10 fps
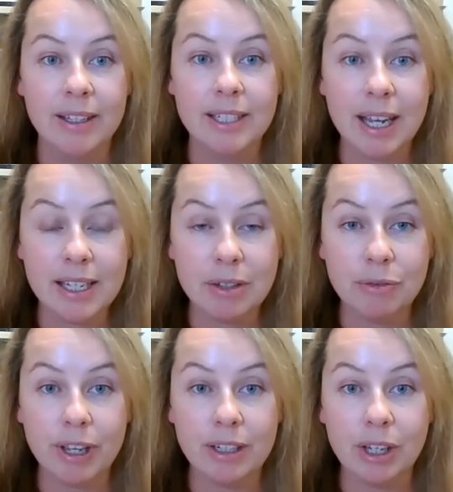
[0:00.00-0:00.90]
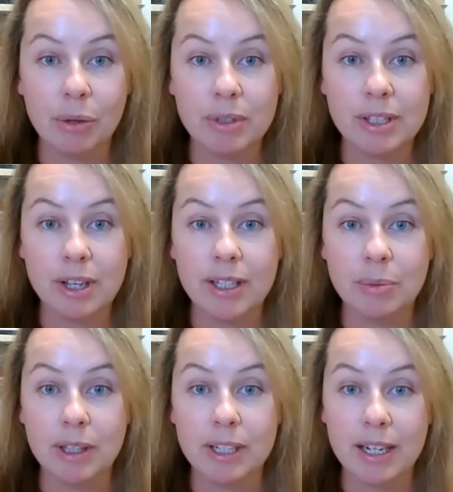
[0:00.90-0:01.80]
Today's event coincides
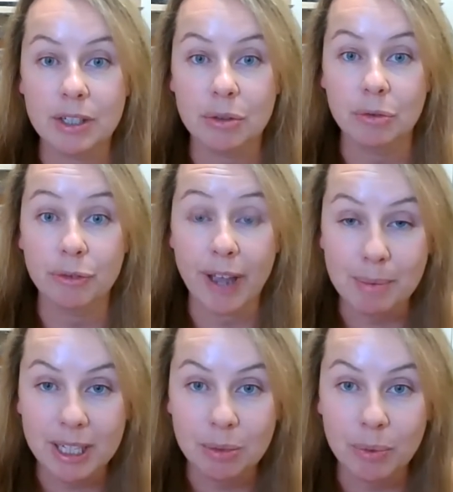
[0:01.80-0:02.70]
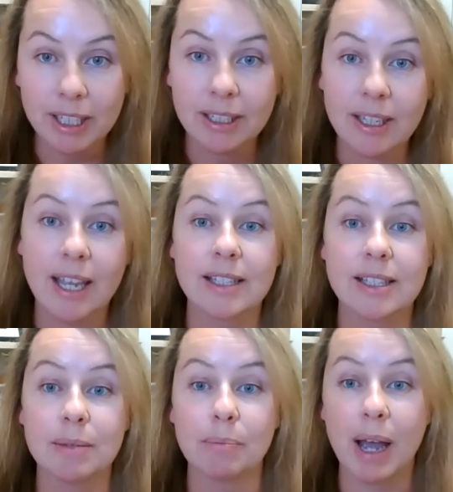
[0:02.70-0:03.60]
with National Families Week, and
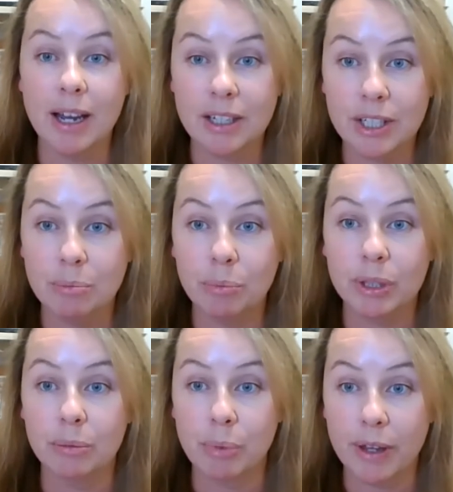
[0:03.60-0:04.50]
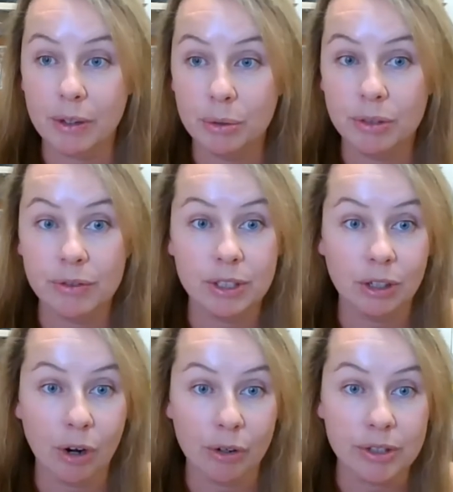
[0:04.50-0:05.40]
it's in partnership with the Brotherhood of St
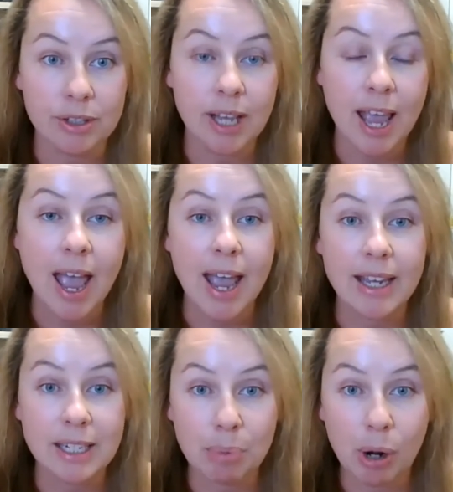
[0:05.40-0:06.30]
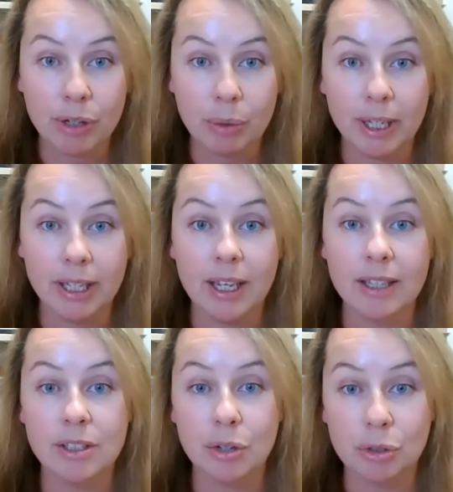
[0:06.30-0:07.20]
Laurence, Anti-Poverty Week
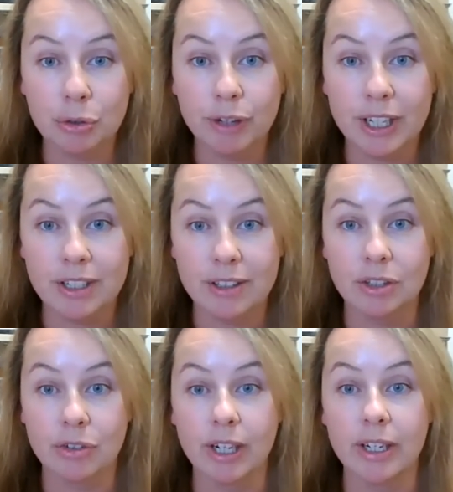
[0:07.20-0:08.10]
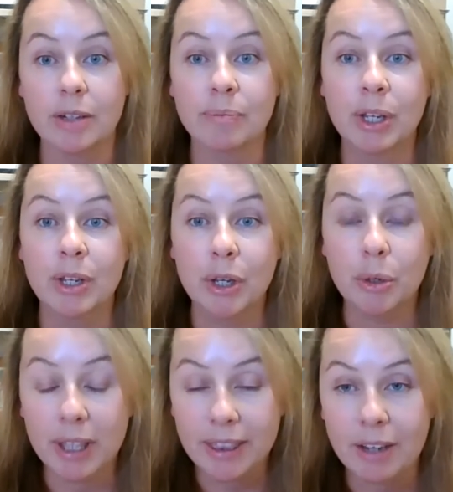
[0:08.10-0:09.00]
and Social Ventures Australia, who
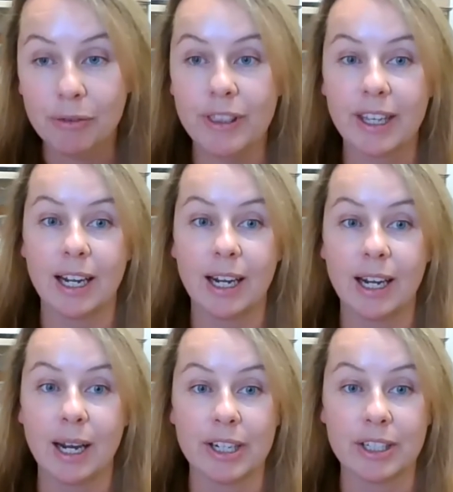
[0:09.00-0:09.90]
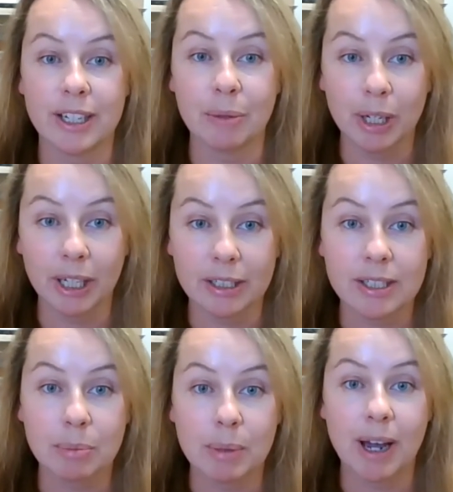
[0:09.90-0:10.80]
we thank for their collaboration and
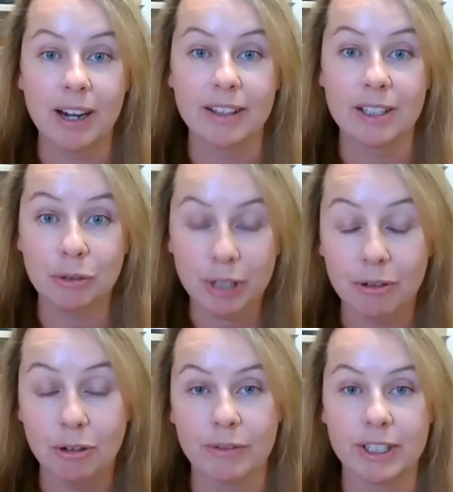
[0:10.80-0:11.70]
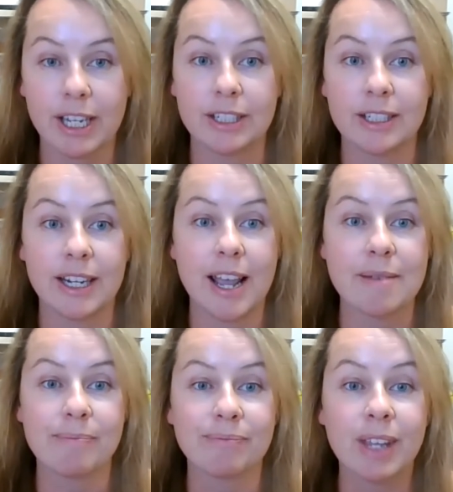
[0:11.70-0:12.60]
willingness to be part of this critical conversation today.